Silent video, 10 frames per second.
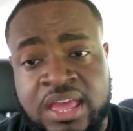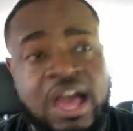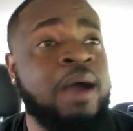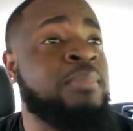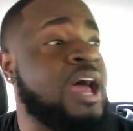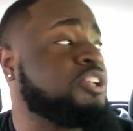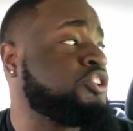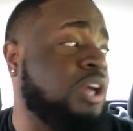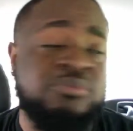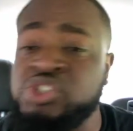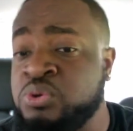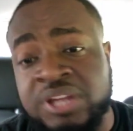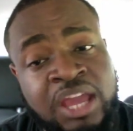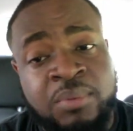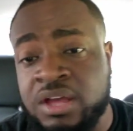I'm not. I'm too
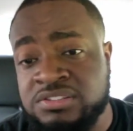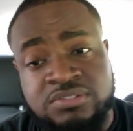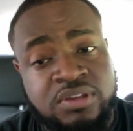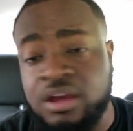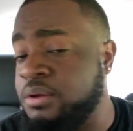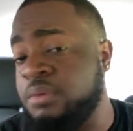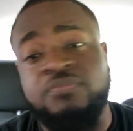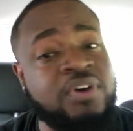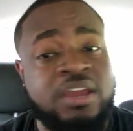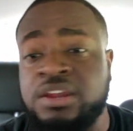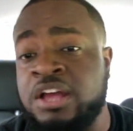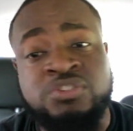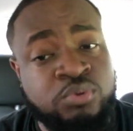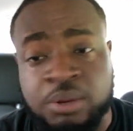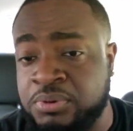damn uns uh, fucking
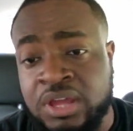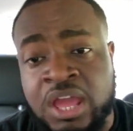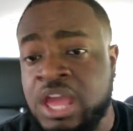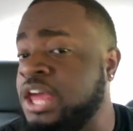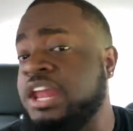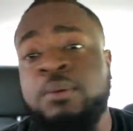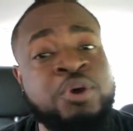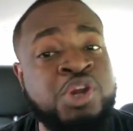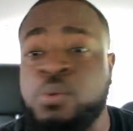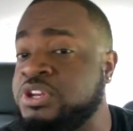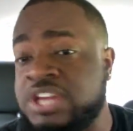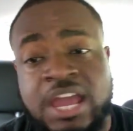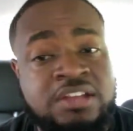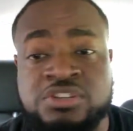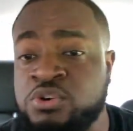unscripted. They wouldn't know what the
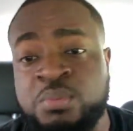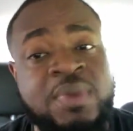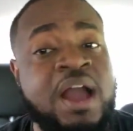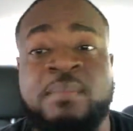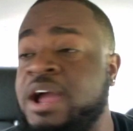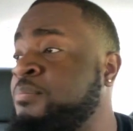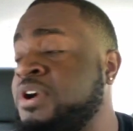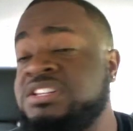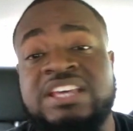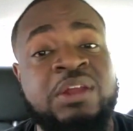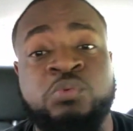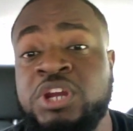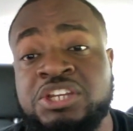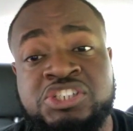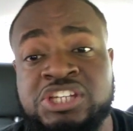hell to do. My my bust out and
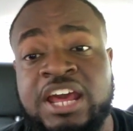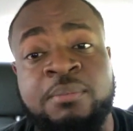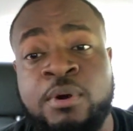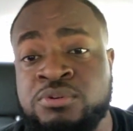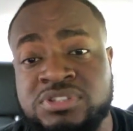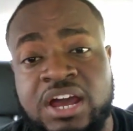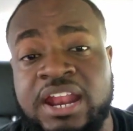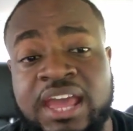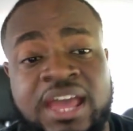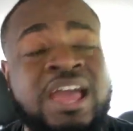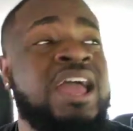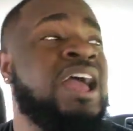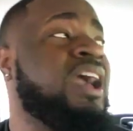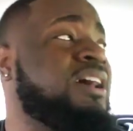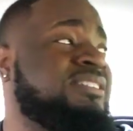read the shit out of Mona Scott ad,
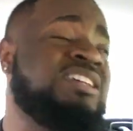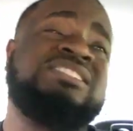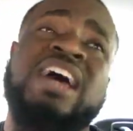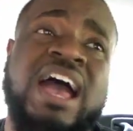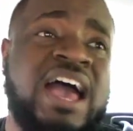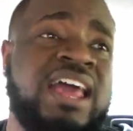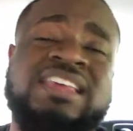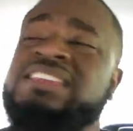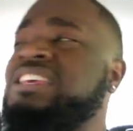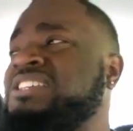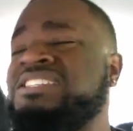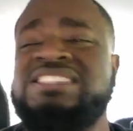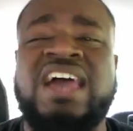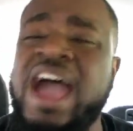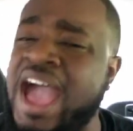cause they tired. It's
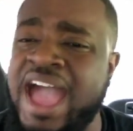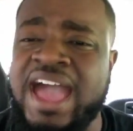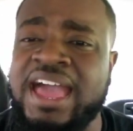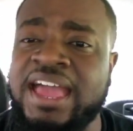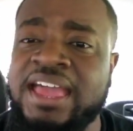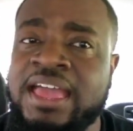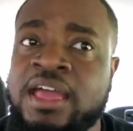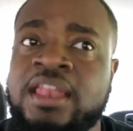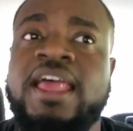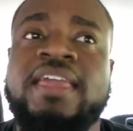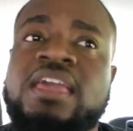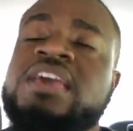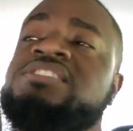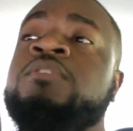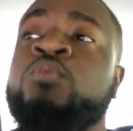just tired. Like it,
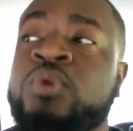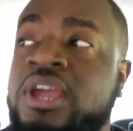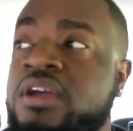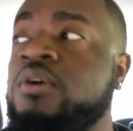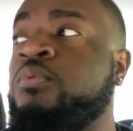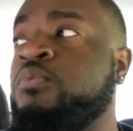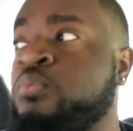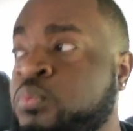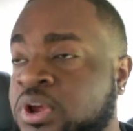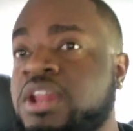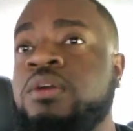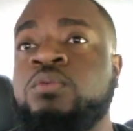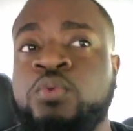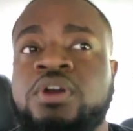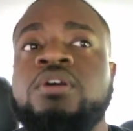it's some real really
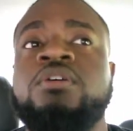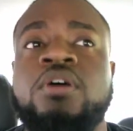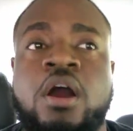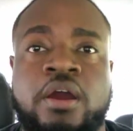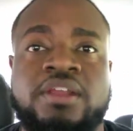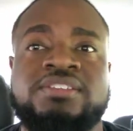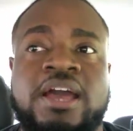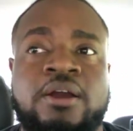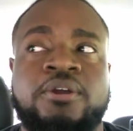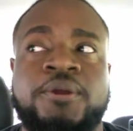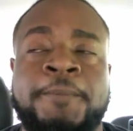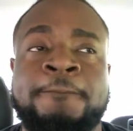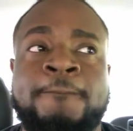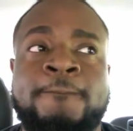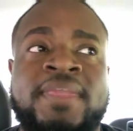real good artists out here
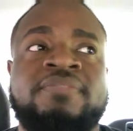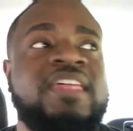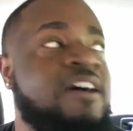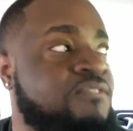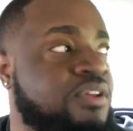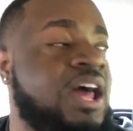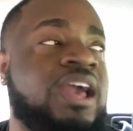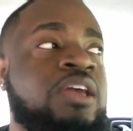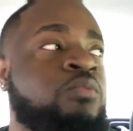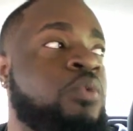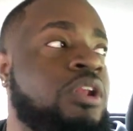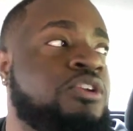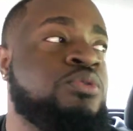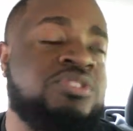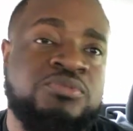that I feel like can really
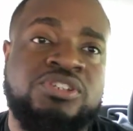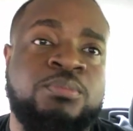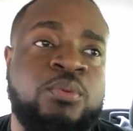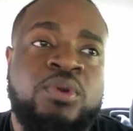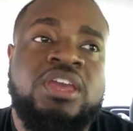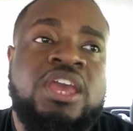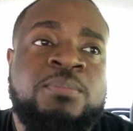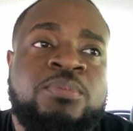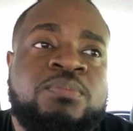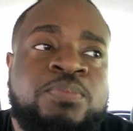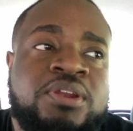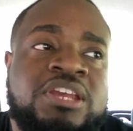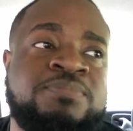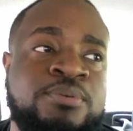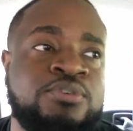do some shit, but we keep putting
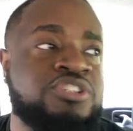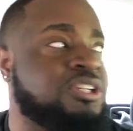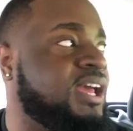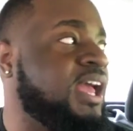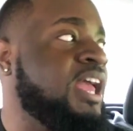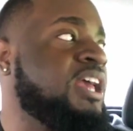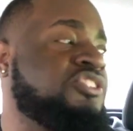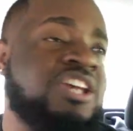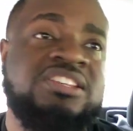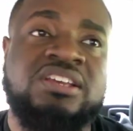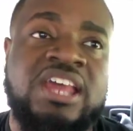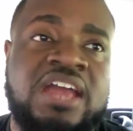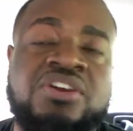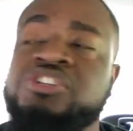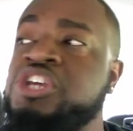these bullshit at Jessica
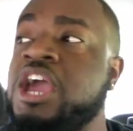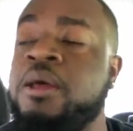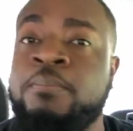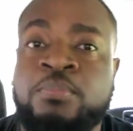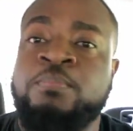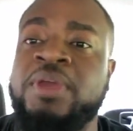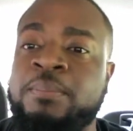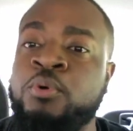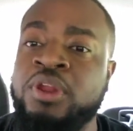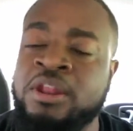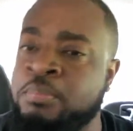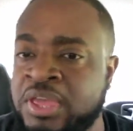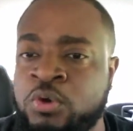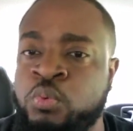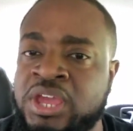down because she got a big booty and a
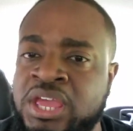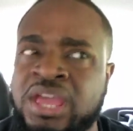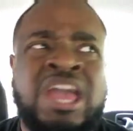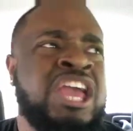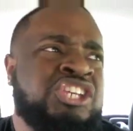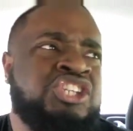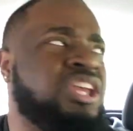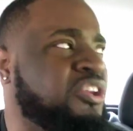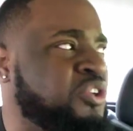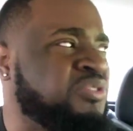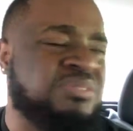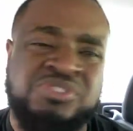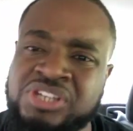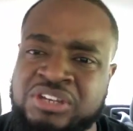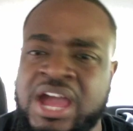pink wig. She can do some
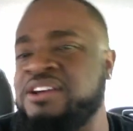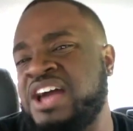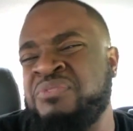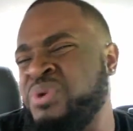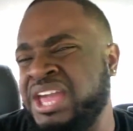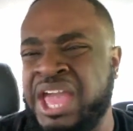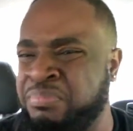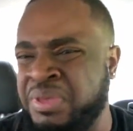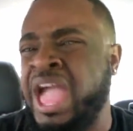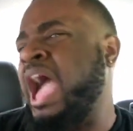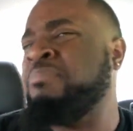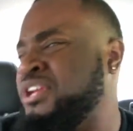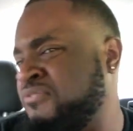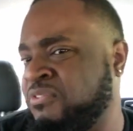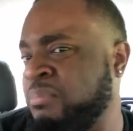shit. Nah, her wig ain't. I'm
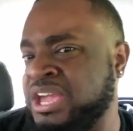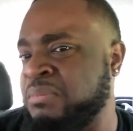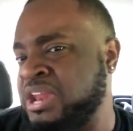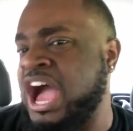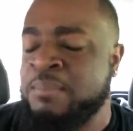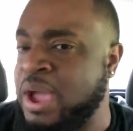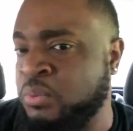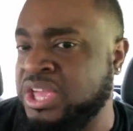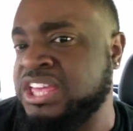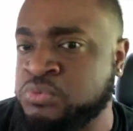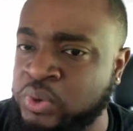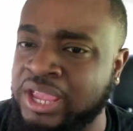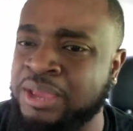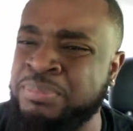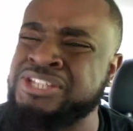different from Nicki Minaj. My wig is
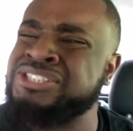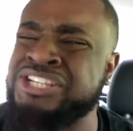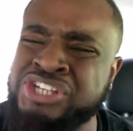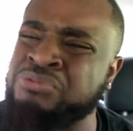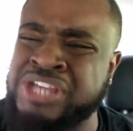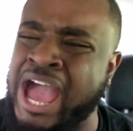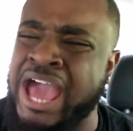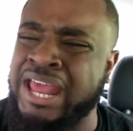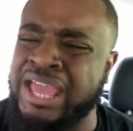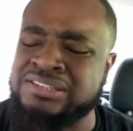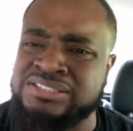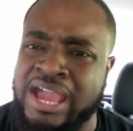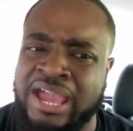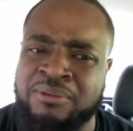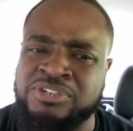red. Bitch, sit your tired ass
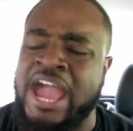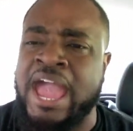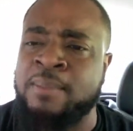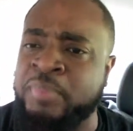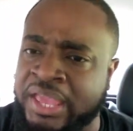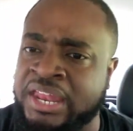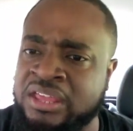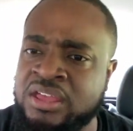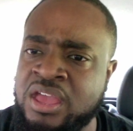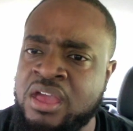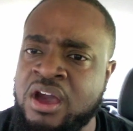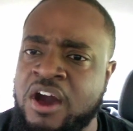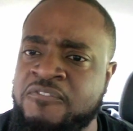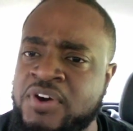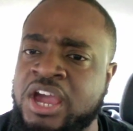down, dying penny.
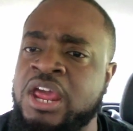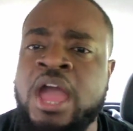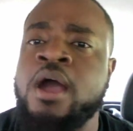A fucking.